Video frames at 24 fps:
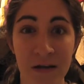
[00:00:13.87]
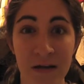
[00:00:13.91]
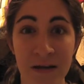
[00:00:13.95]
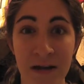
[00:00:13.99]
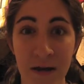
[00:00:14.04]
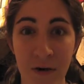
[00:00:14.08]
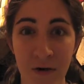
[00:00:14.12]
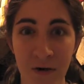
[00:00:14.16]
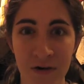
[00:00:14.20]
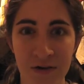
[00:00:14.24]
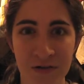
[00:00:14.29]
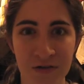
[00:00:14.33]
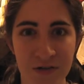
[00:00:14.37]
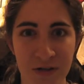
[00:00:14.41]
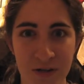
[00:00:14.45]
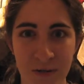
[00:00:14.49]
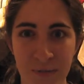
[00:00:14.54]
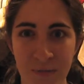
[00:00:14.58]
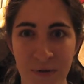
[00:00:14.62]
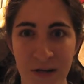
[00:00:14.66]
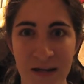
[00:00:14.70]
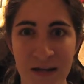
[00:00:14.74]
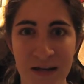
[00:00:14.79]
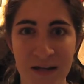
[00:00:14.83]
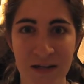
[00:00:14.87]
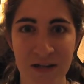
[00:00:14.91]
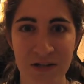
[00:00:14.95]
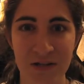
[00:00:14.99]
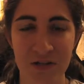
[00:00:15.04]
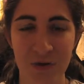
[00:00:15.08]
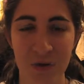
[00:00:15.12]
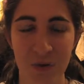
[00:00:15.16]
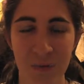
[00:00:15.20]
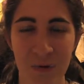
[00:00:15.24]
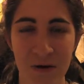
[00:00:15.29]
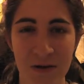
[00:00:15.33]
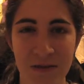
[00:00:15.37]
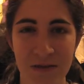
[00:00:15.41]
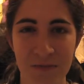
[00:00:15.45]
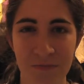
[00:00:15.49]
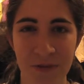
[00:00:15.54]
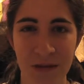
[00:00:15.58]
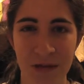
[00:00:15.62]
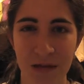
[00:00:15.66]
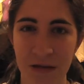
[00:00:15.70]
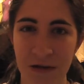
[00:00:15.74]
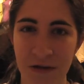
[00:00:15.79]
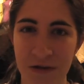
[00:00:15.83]
Now on to complaining to you about
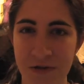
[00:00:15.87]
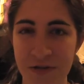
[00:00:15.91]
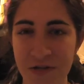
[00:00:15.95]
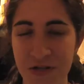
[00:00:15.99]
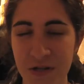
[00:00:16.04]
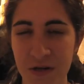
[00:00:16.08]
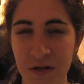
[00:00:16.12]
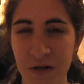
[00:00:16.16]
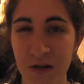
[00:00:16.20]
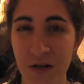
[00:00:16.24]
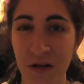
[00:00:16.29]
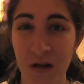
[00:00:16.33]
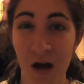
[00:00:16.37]
something else.